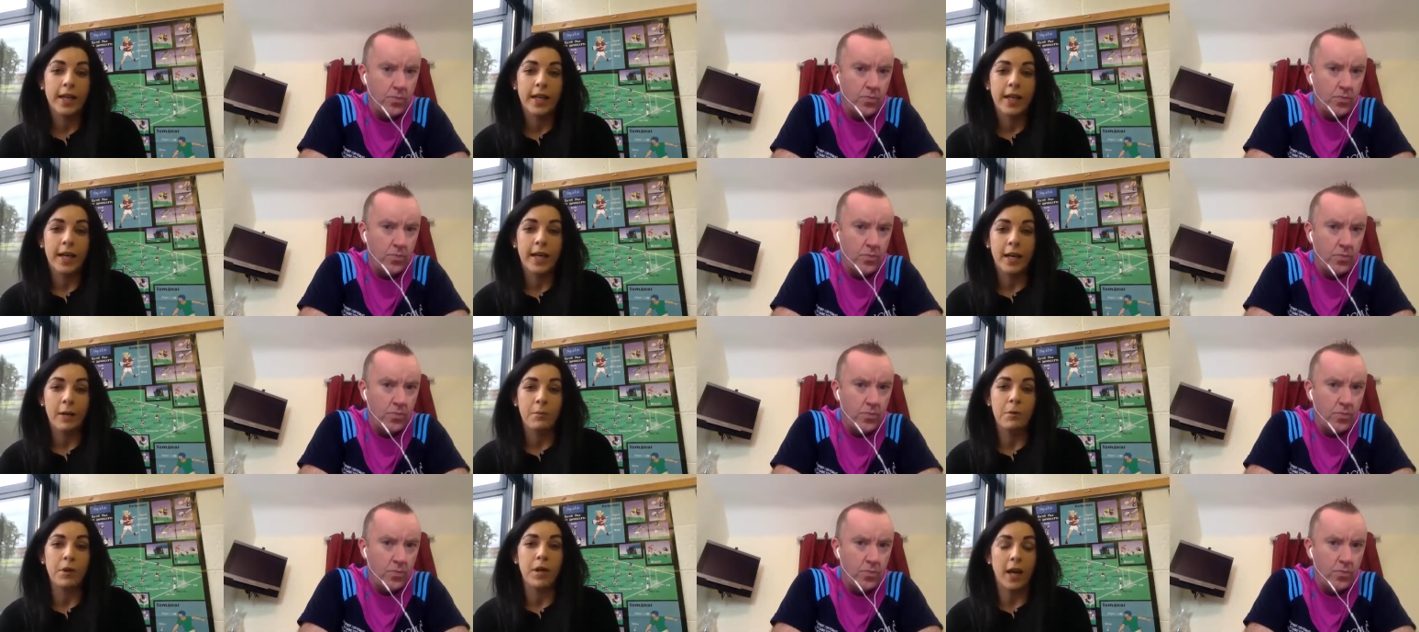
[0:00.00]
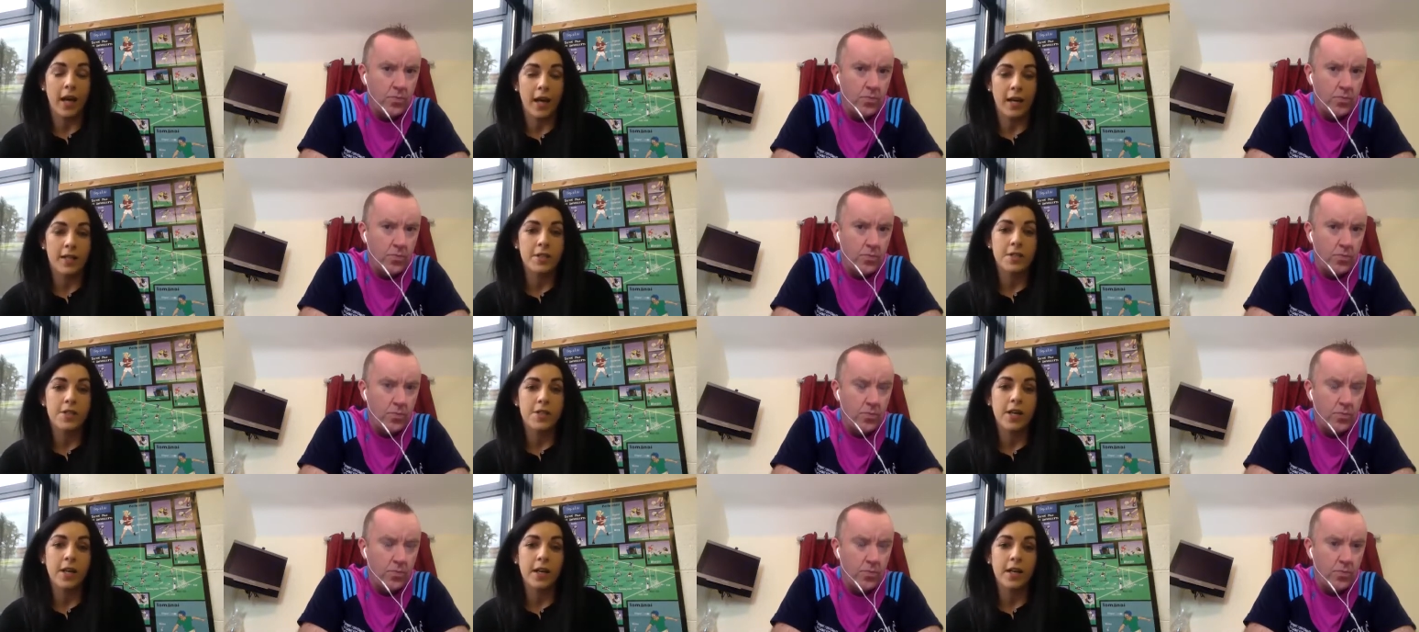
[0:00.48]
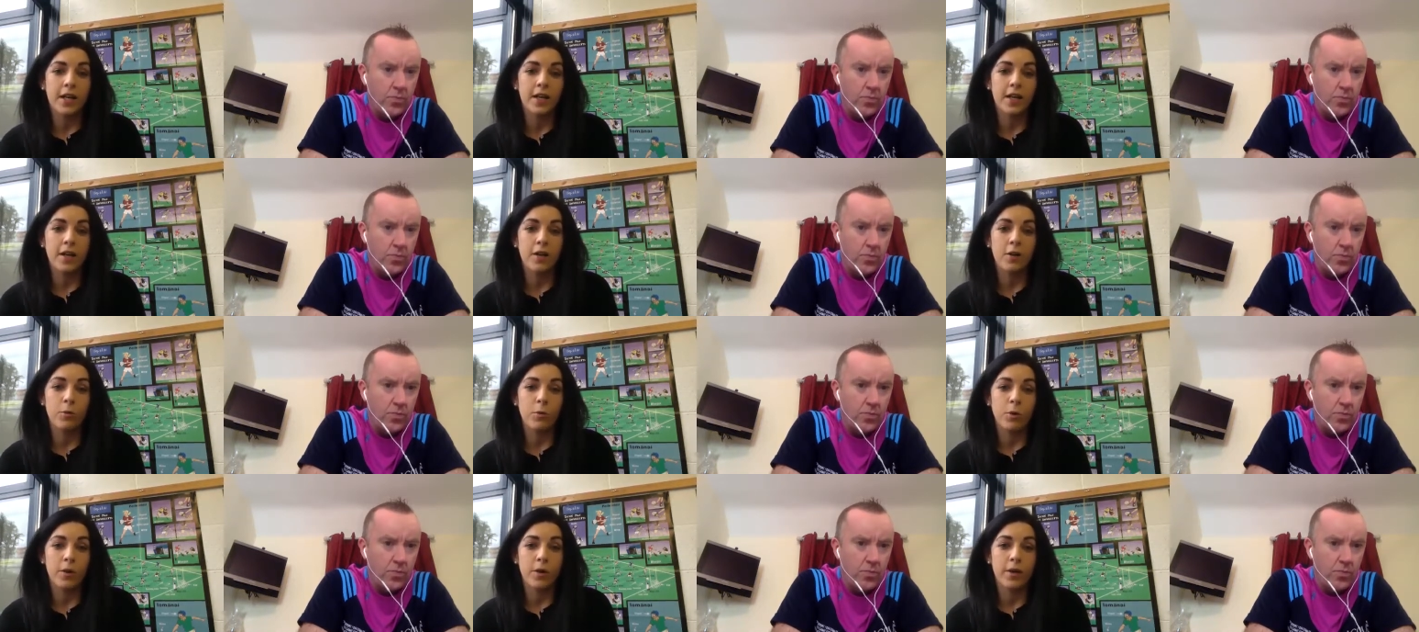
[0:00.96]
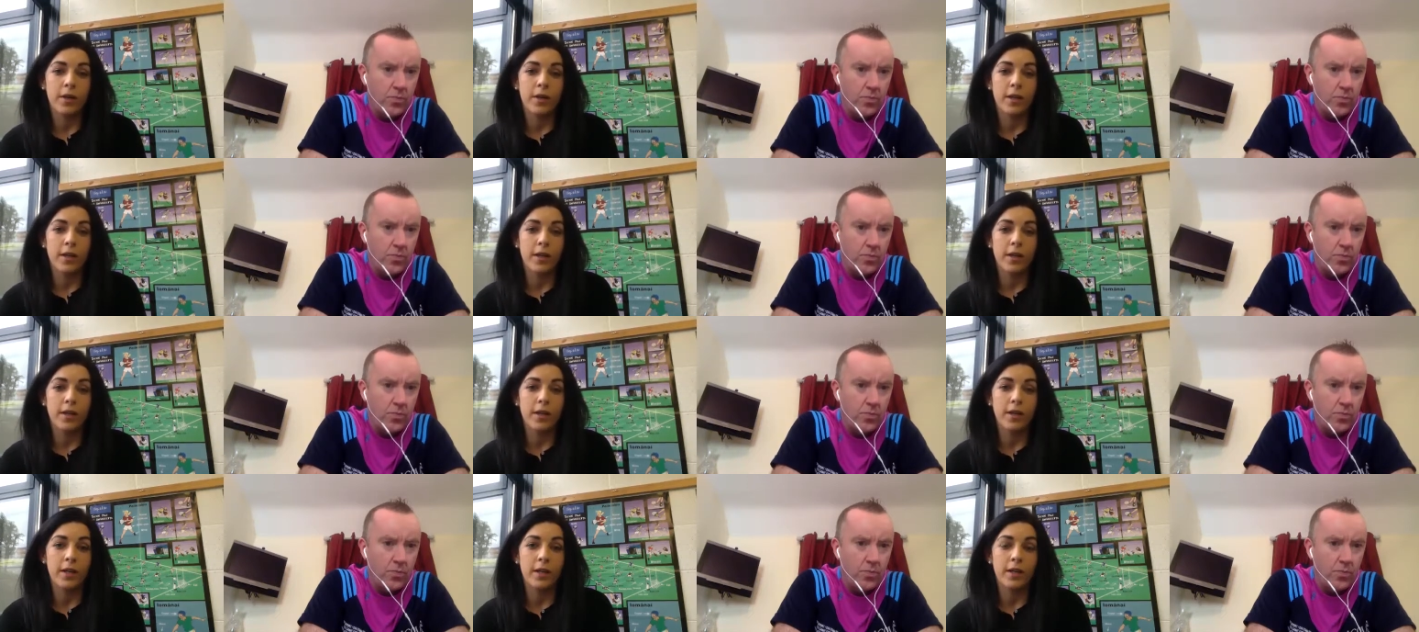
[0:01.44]
Speaker 1: Um, but it has taken a lot of work
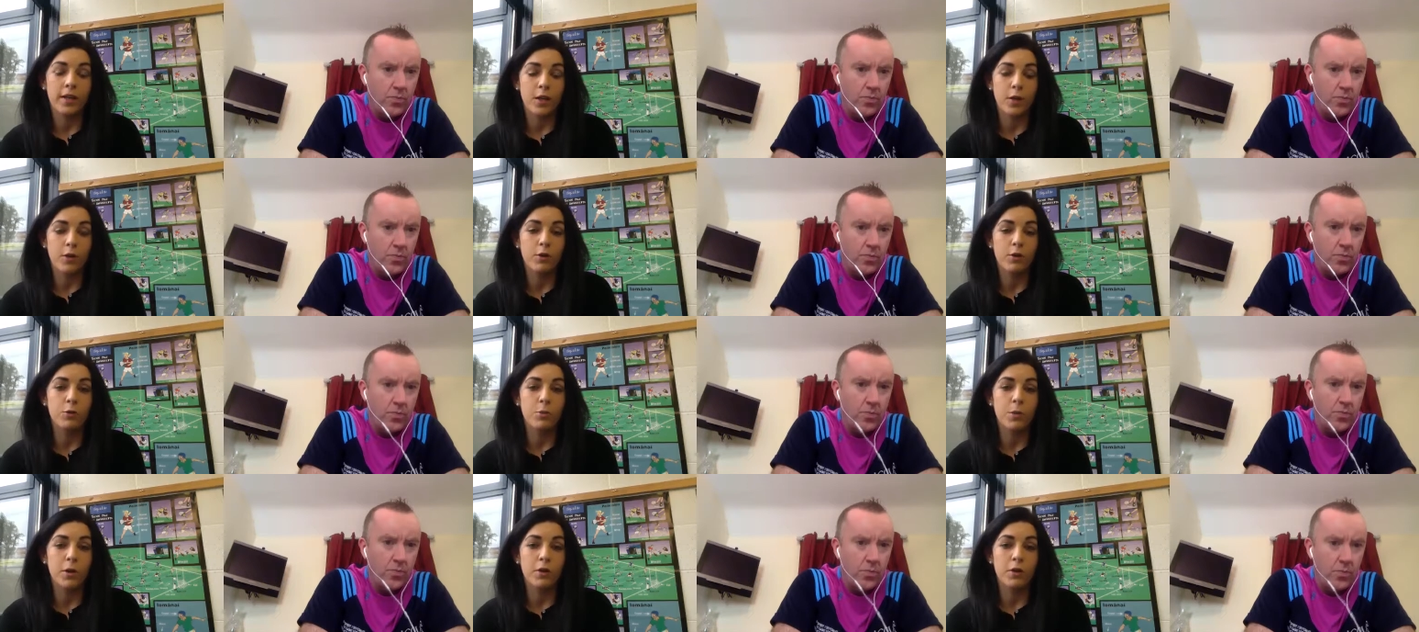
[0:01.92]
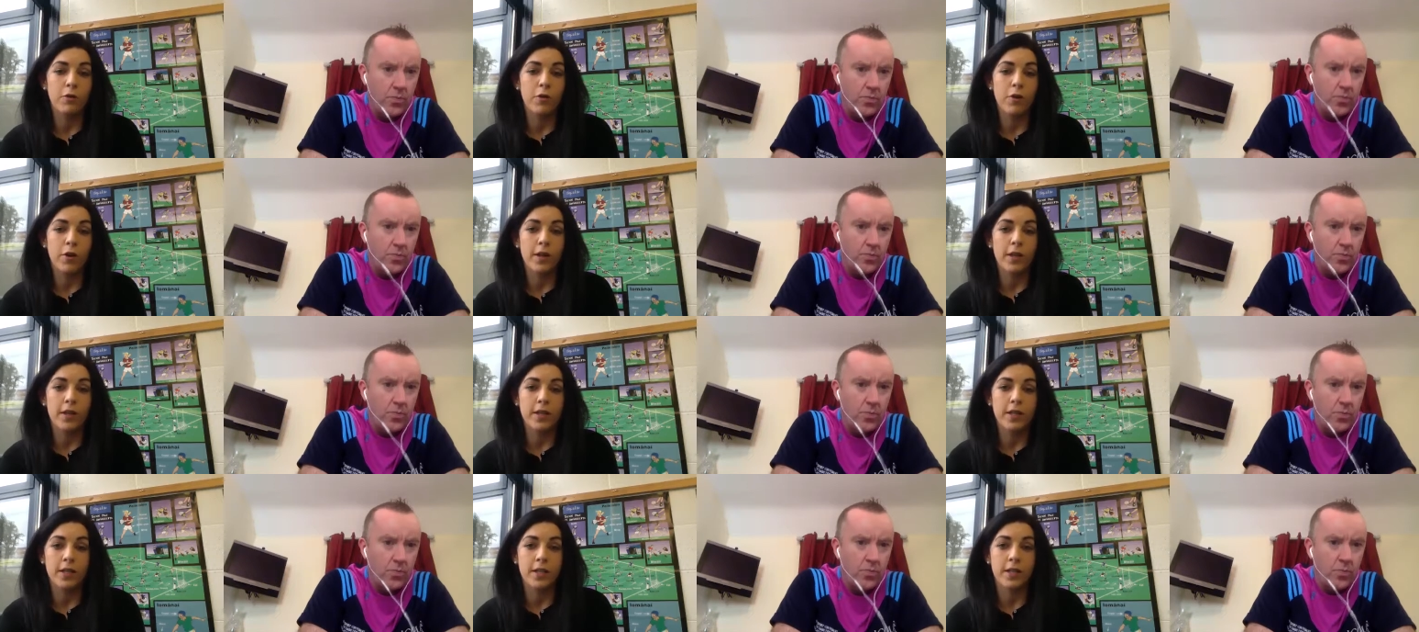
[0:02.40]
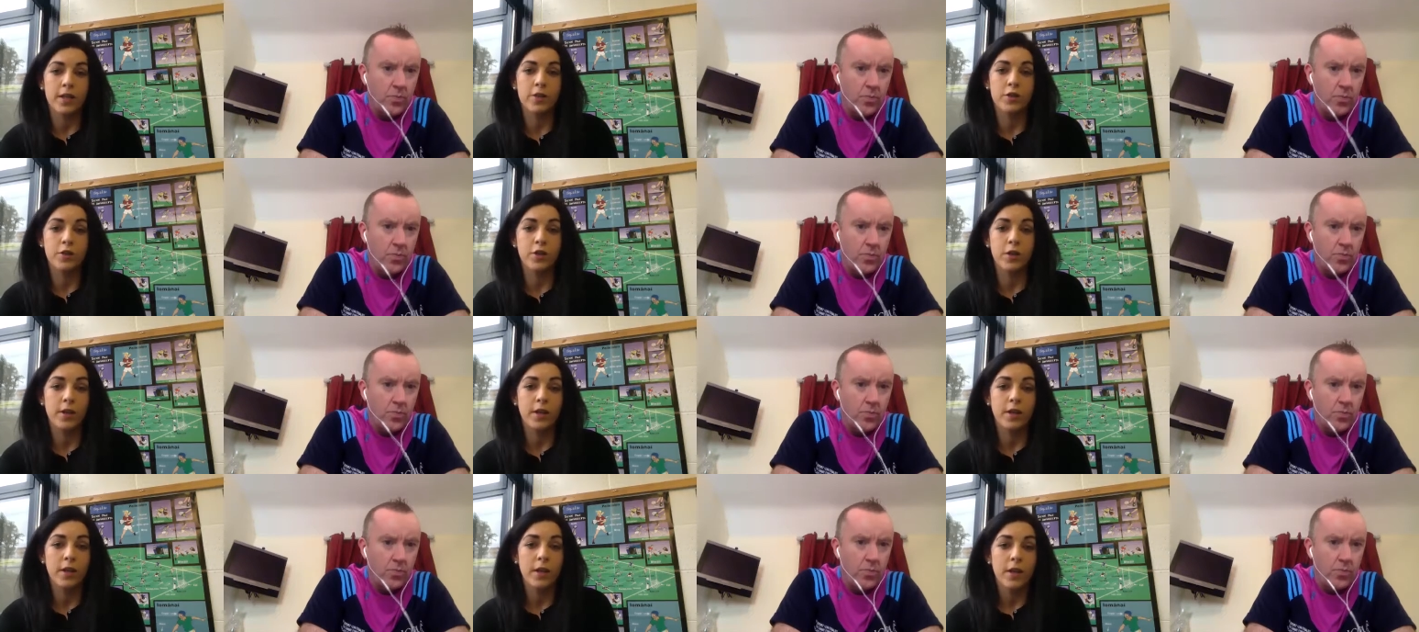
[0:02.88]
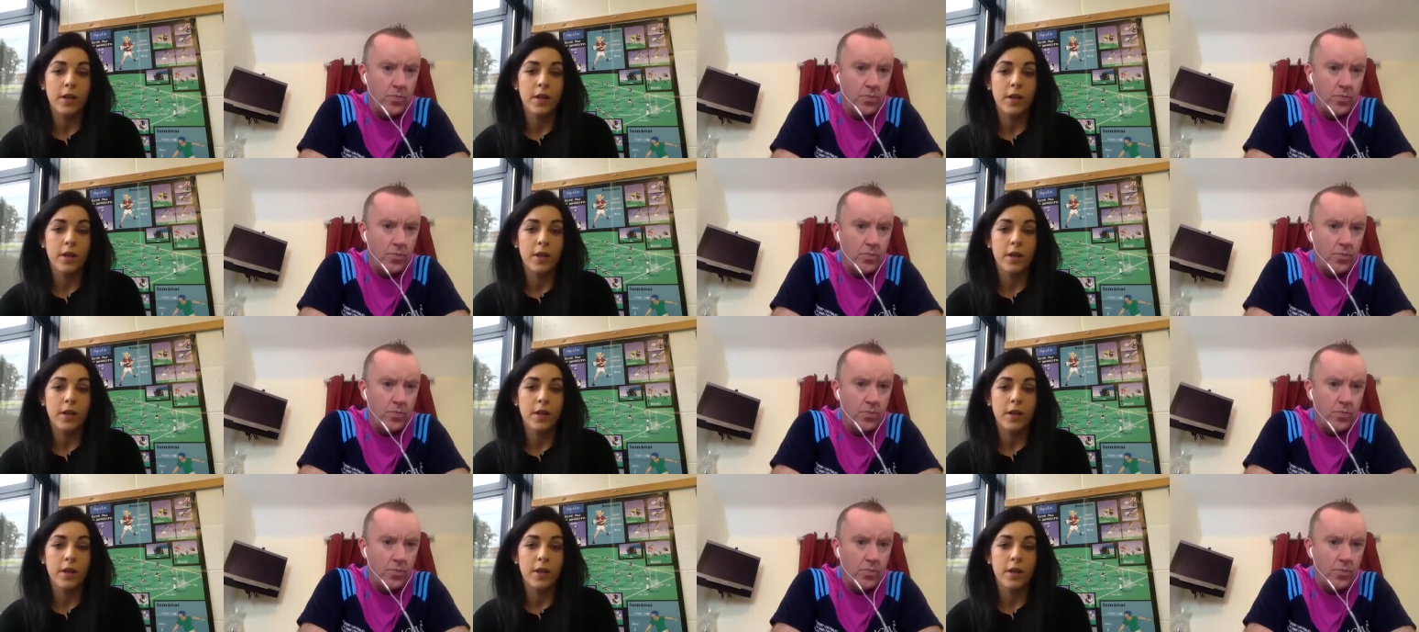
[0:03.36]
and a huge amount of organisation